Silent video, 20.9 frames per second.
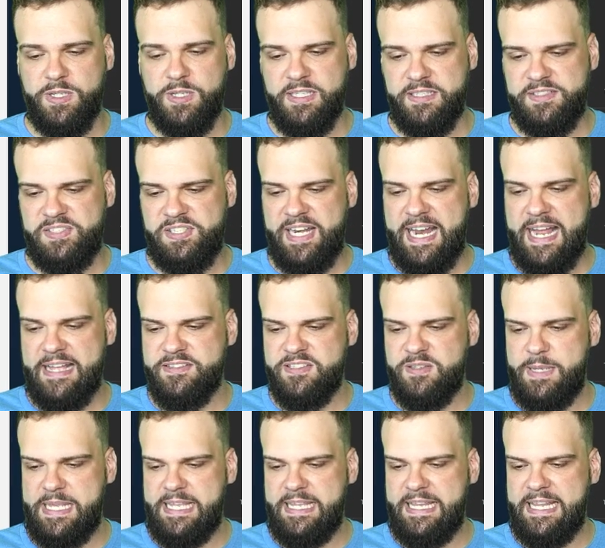really stood out to
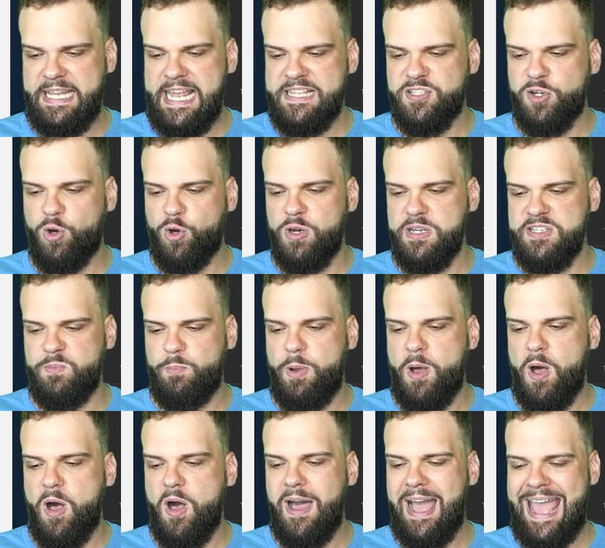me, and that's Chris
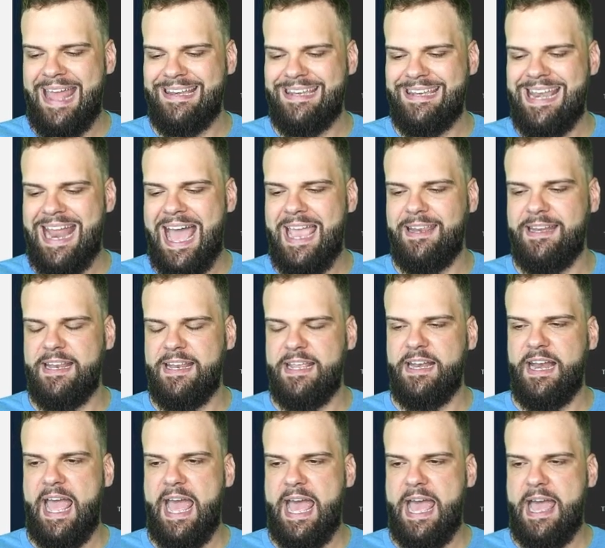Paul at
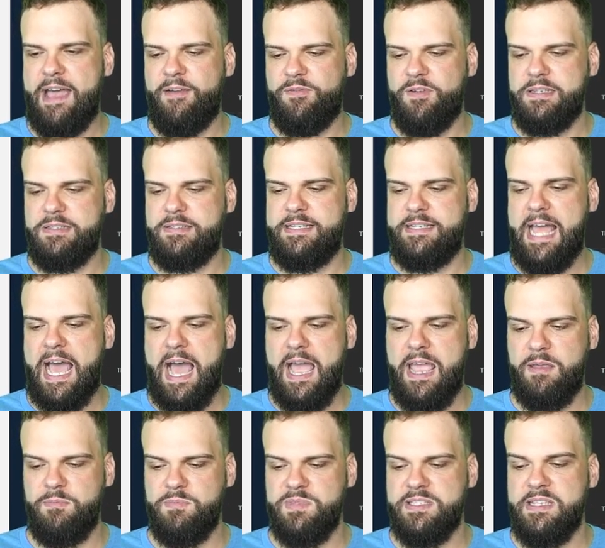9.5
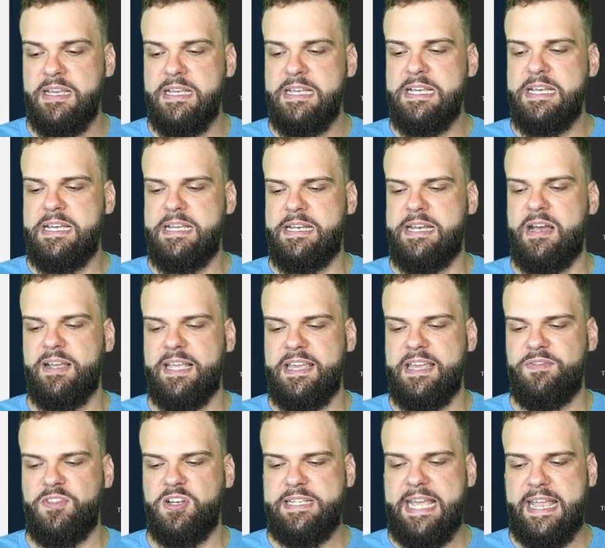dimes. Now,
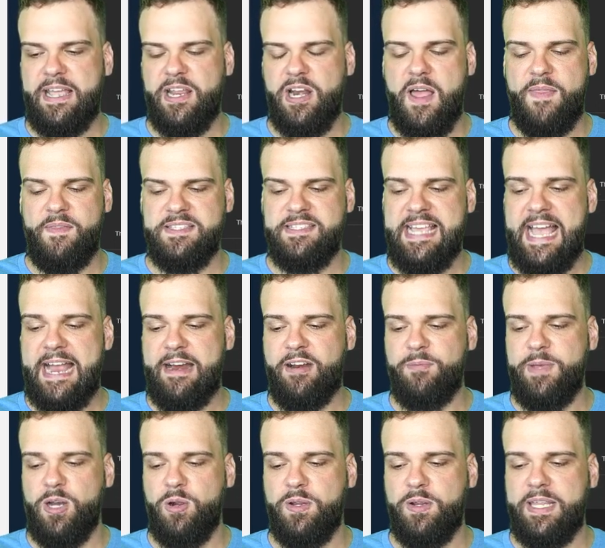again, they're taking on the
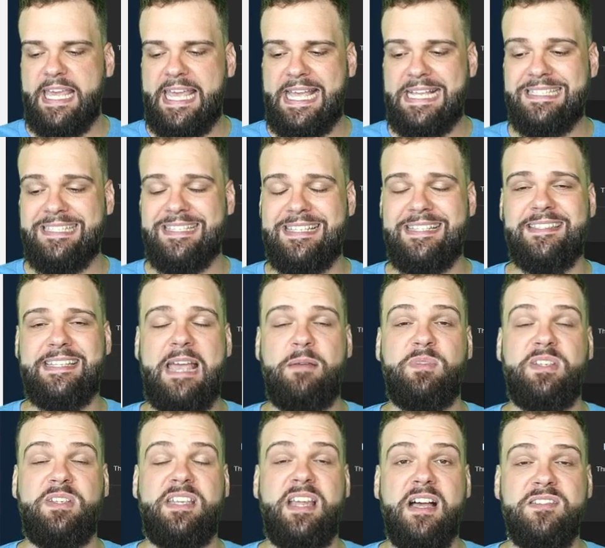Sacramento Kings. This
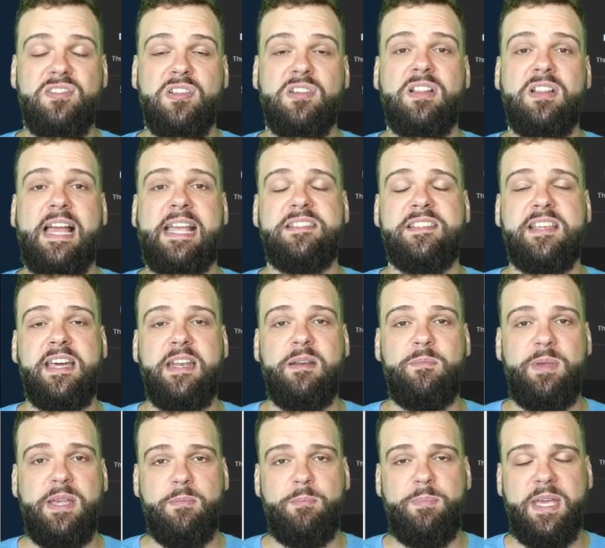game does look like it's going to
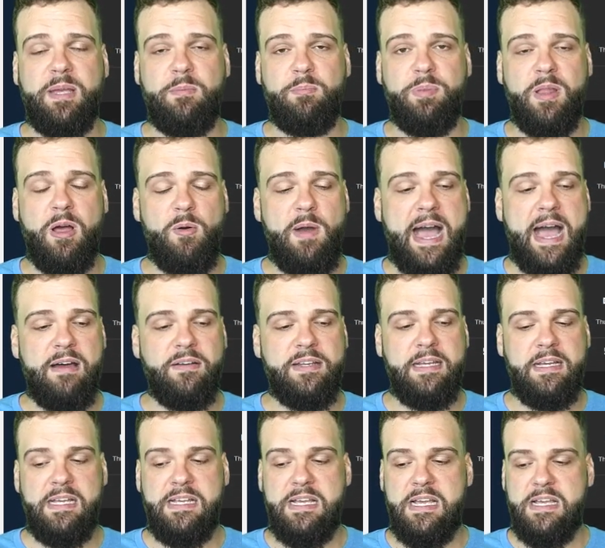be a big blowout.
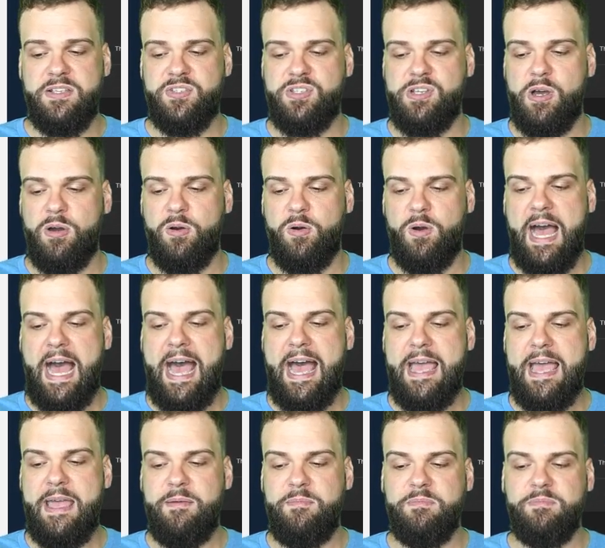So
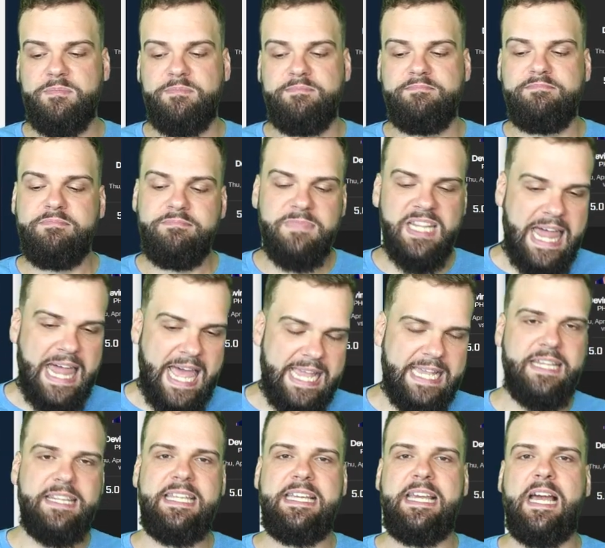I'm
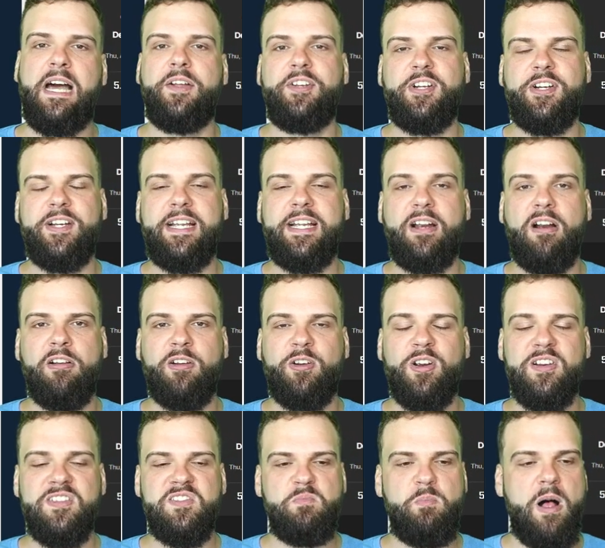liking the under here on
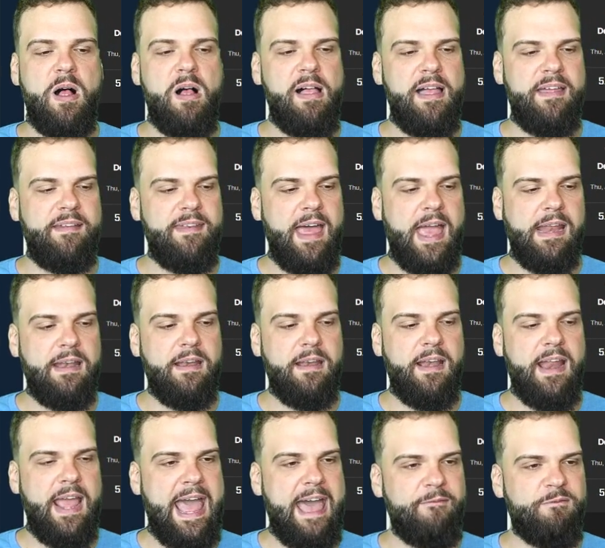Chris Paul at
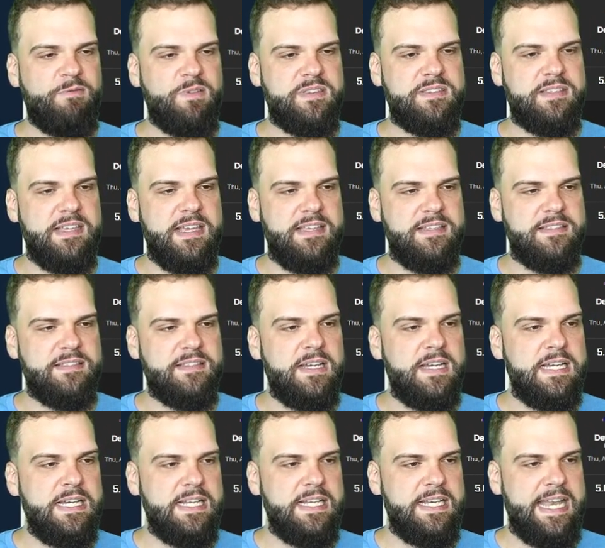9.5 assists.
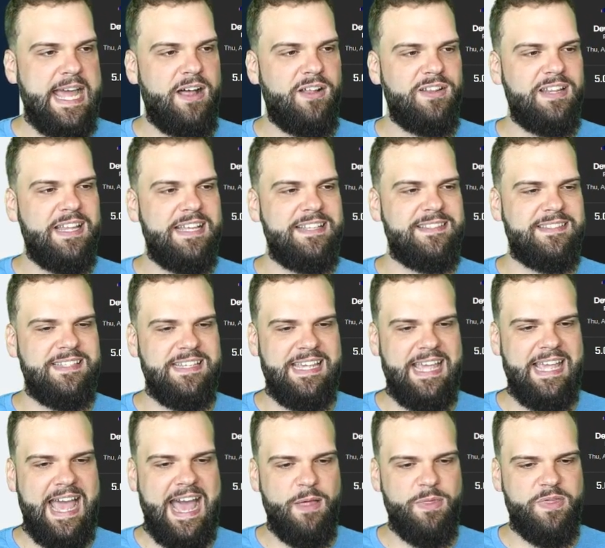Now, let's
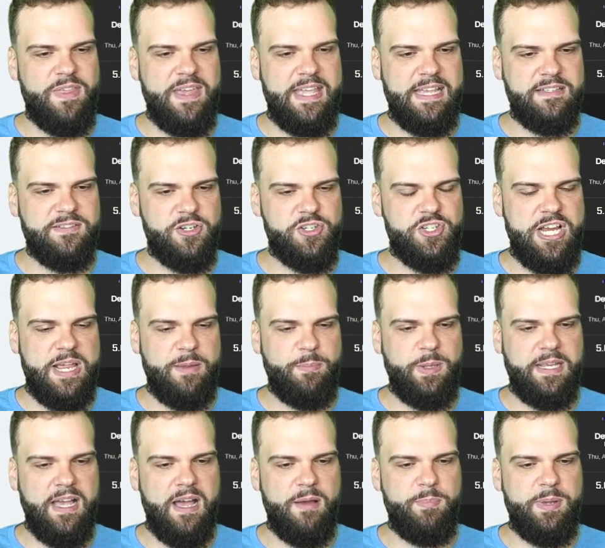see how things are
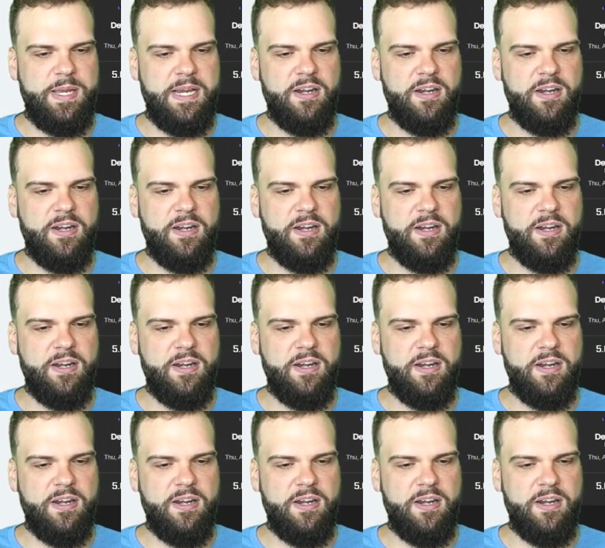shaping up